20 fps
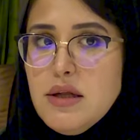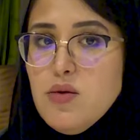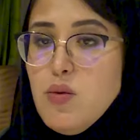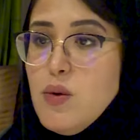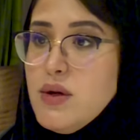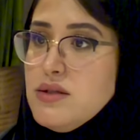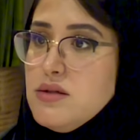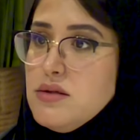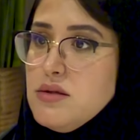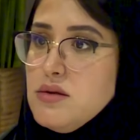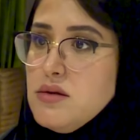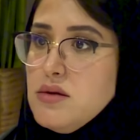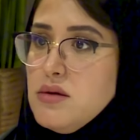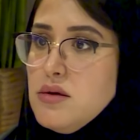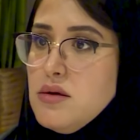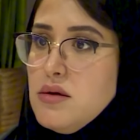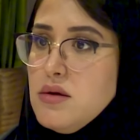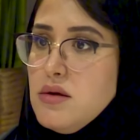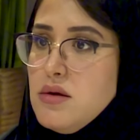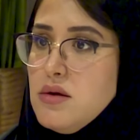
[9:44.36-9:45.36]
was
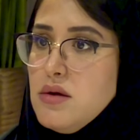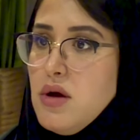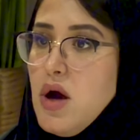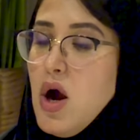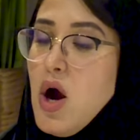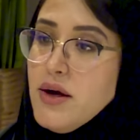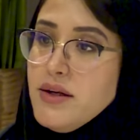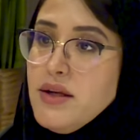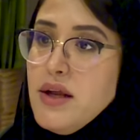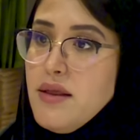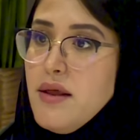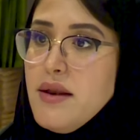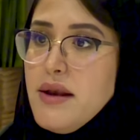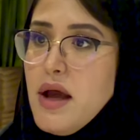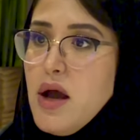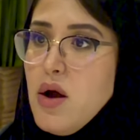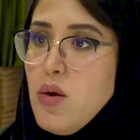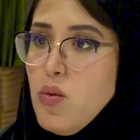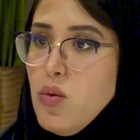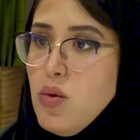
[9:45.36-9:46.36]
harder than
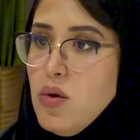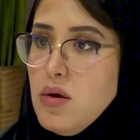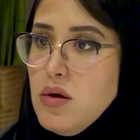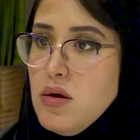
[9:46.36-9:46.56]
now.